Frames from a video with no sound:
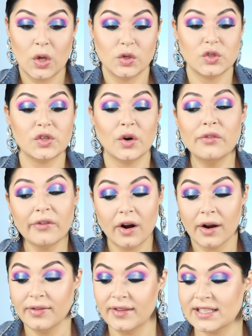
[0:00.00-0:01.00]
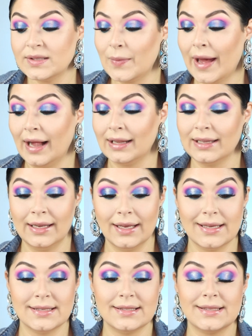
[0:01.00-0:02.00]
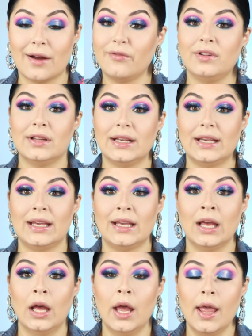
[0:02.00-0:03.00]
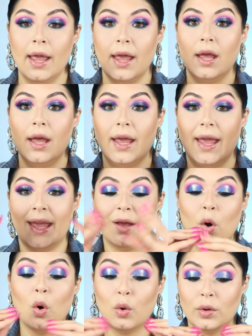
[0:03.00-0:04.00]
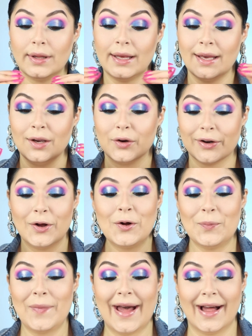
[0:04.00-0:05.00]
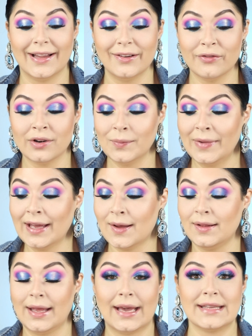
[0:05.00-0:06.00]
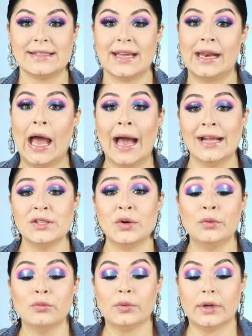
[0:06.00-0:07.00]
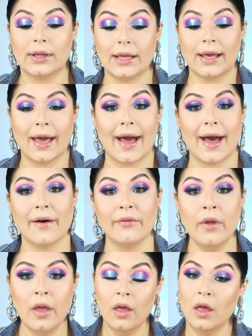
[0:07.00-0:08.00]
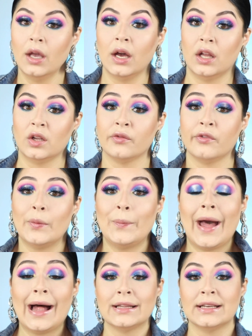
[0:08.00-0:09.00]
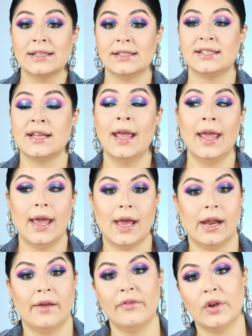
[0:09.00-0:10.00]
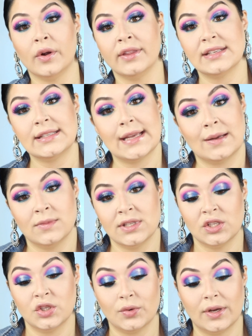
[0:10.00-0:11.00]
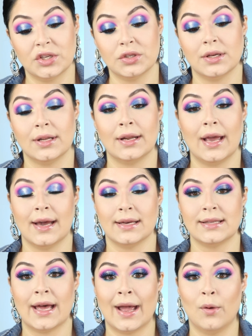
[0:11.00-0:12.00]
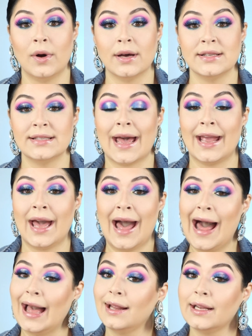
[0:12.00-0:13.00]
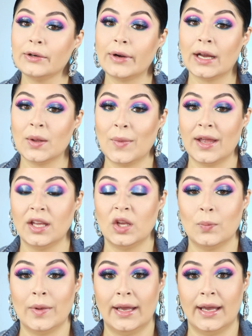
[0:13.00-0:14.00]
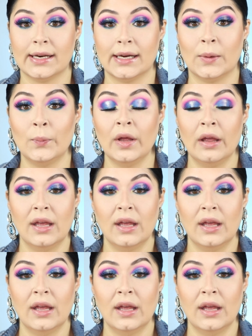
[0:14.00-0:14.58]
So far, this palette is definitely a holy grail palette for me. Like I said, I don't really have colorful palettes, and if you're in the same situation as I was, I highly recommend you pick it up.